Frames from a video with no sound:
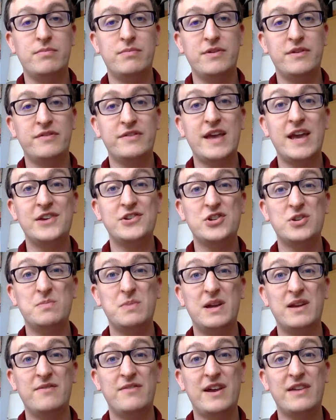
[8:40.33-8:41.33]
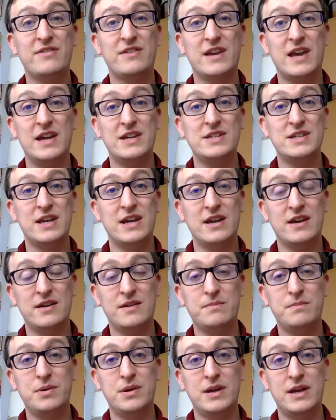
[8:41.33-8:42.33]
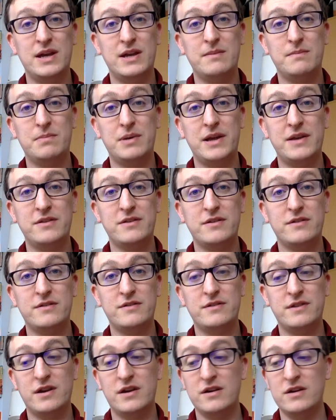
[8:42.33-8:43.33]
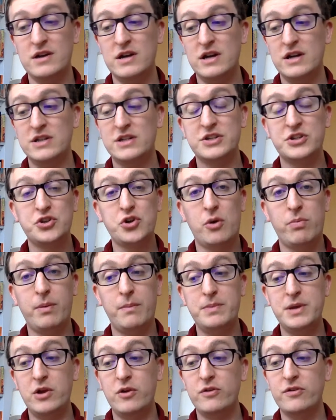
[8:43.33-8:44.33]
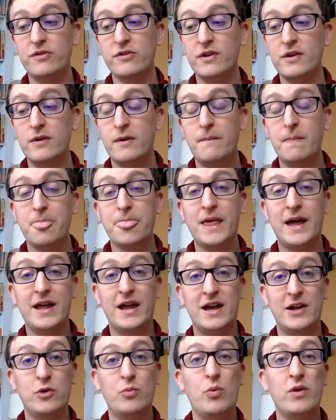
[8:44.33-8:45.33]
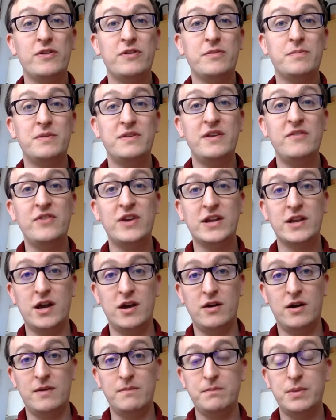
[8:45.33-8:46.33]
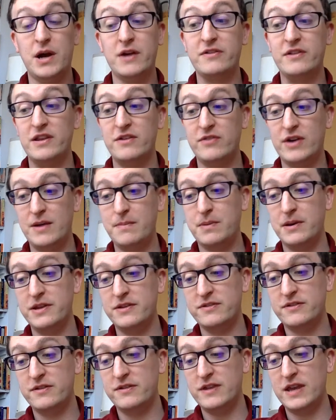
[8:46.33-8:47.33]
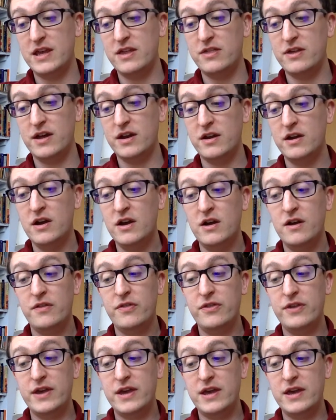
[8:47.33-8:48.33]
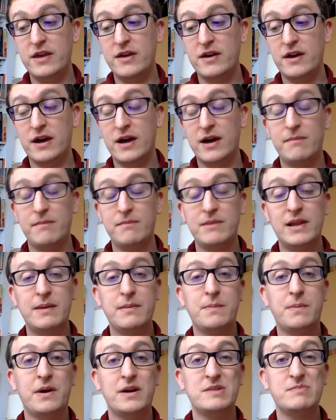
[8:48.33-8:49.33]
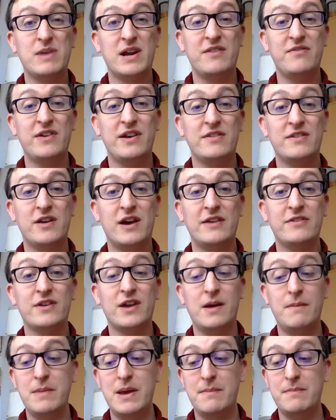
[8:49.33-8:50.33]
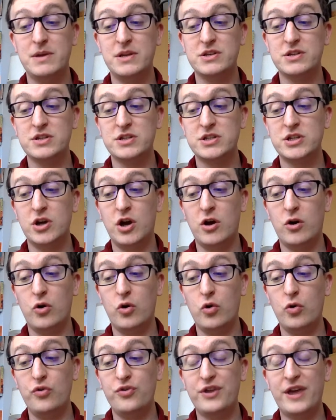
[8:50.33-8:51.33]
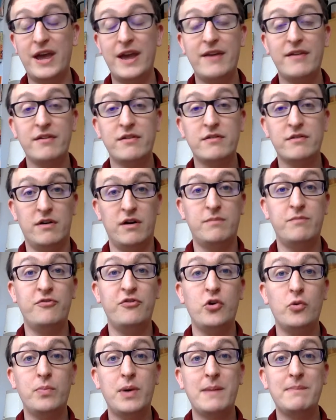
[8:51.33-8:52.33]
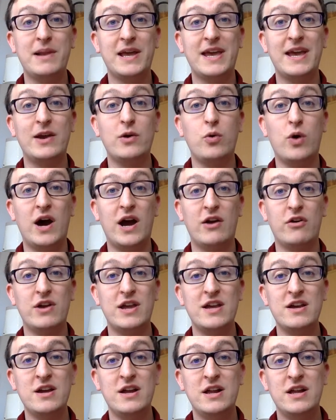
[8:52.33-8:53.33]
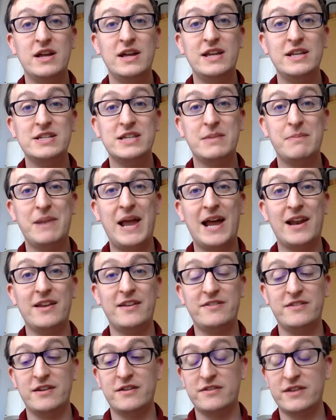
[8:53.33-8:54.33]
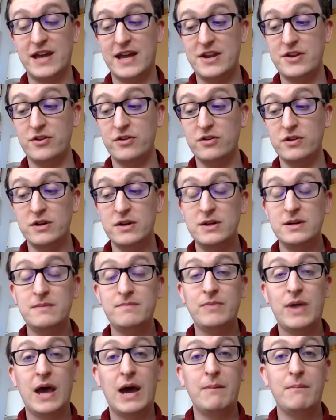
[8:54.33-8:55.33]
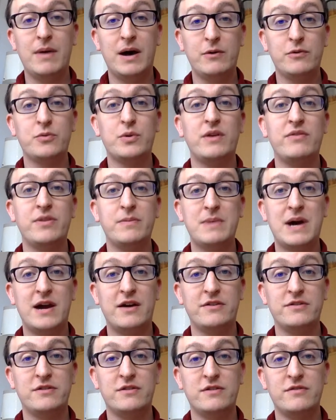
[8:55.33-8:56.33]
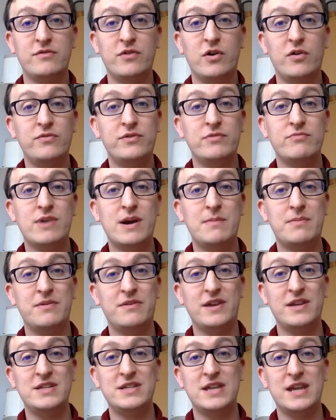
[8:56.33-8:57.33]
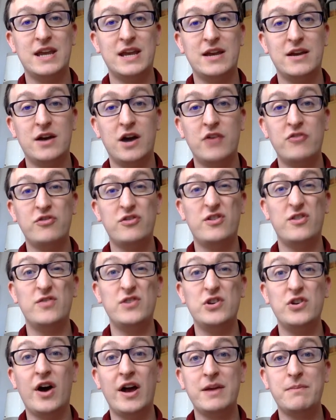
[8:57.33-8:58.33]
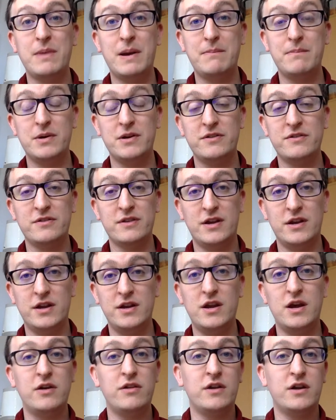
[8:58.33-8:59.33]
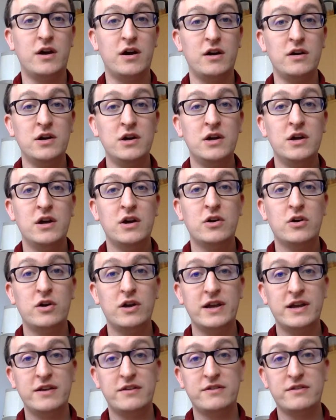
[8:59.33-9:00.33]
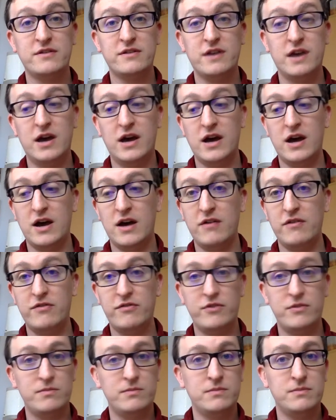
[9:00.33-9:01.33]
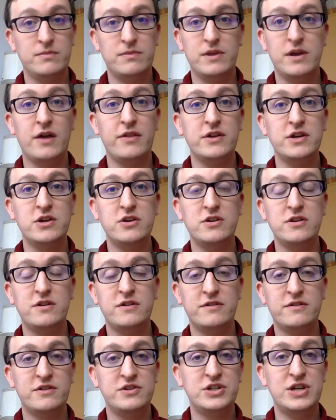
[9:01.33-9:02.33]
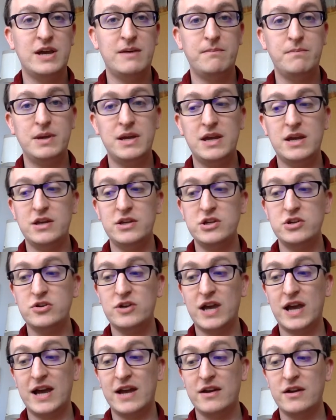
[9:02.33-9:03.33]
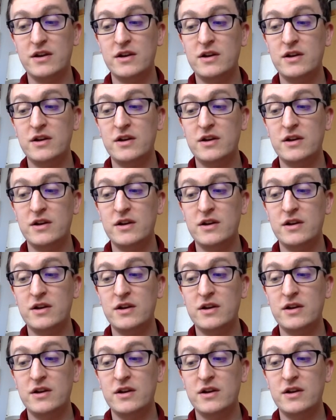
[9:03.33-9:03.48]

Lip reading: the state should be investigating and putting in places to stop abuse. And on one specific note, I'm personally very pleased to see that the Labour Party Manifesto has a commitment to hold a full public inquiry into the blacklisting scandal. I was one of the barristers involved in representing hundreds of Unite members, and I know that our colleagues from the other unions, the GMB and UCAT,